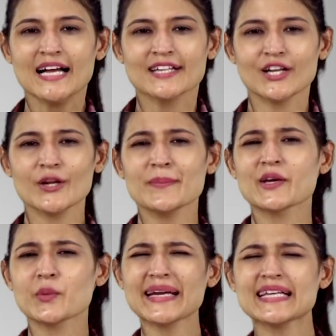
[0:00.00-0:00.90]
Now let me
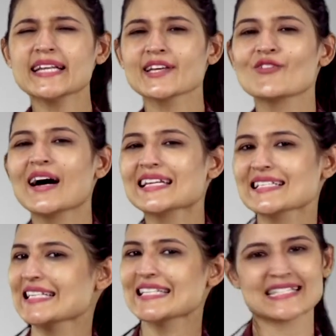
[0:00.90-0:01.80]
quickly revise
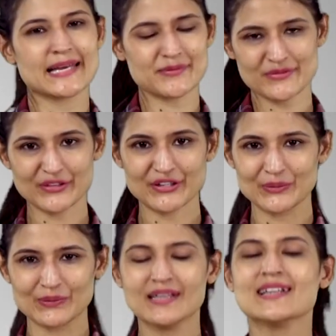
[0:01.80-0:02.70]
these steps for
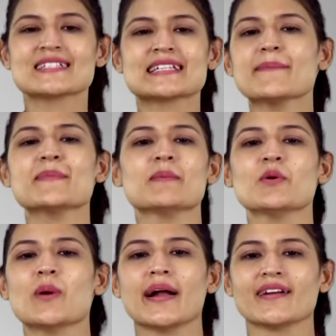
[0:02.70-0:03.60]
you. Step number
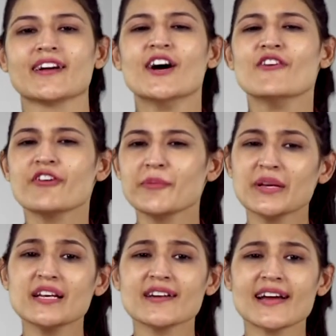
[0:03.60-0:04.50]
1,
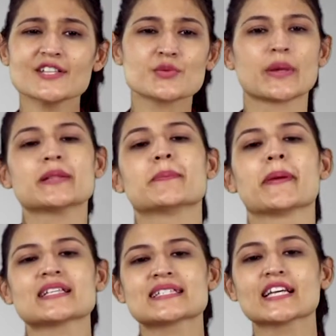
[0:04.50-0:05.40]
familiarize with
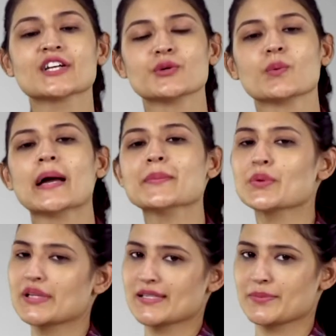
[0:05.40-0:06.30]
basic UI
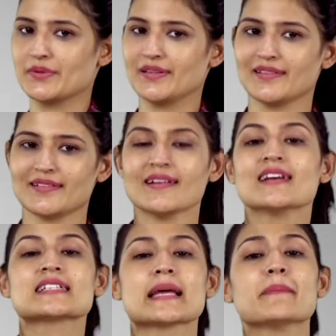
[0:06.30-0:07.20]
principle.
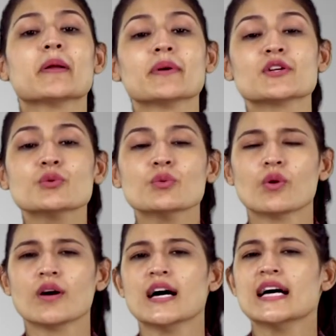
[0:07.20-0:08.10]
Step number 2,
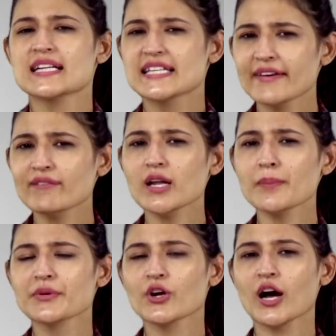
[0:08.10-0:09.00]

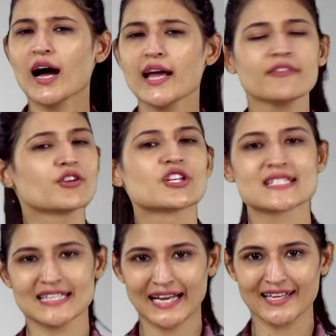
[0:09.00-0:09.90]
develop your eye for
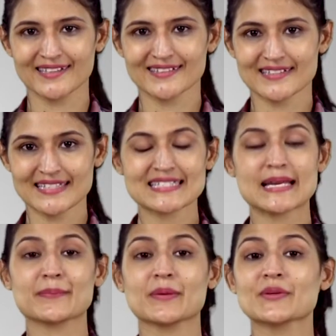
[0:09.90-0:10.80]
design.
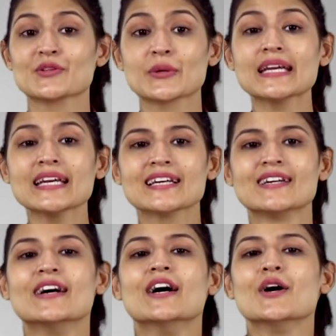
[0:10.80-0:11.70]
Step number 3,
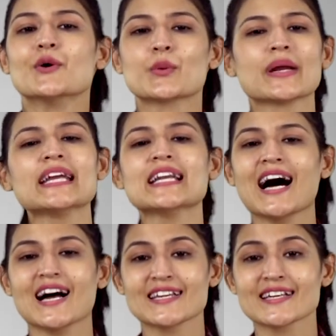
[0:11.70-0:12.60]
read
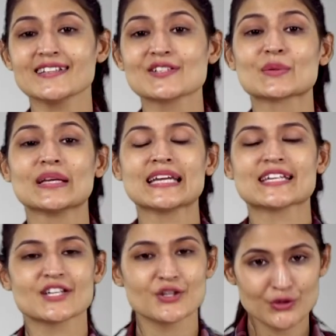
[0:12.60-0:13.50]
articles
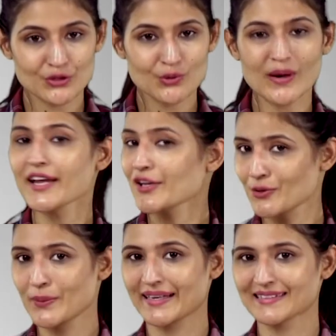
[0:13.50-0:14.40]
related to
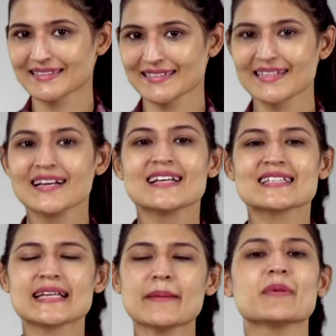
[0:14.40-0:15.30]
UI/UX.
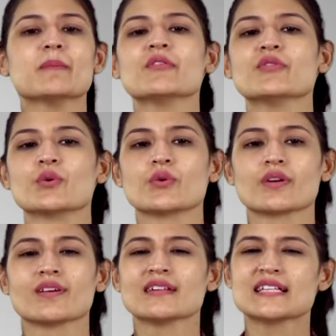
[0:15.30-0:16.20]
Step number 4,
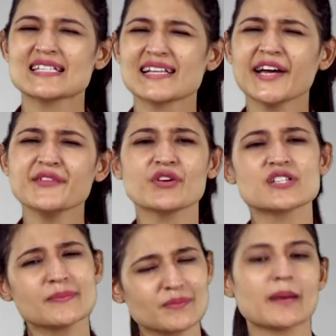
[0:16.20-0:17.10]
design for
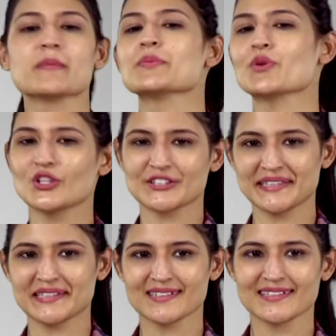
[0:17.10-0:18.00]
some dummy
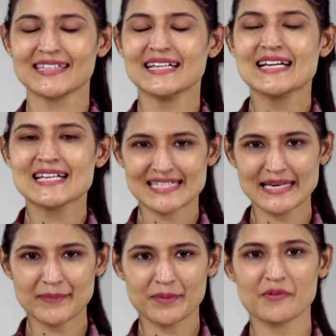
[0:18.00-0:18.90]
project.
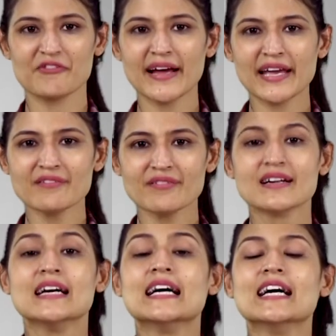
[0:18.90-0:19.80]
Step number 5,
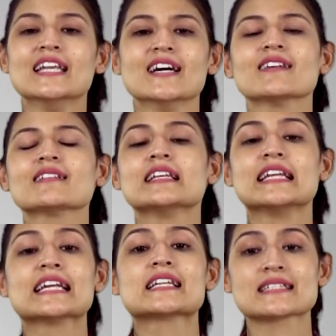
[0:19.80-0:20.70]
learn the
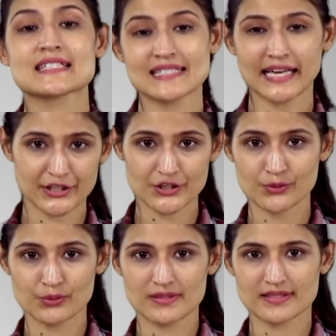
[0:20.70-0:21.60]
latest design
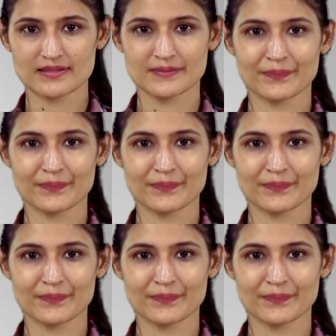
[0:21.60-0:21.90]
tools.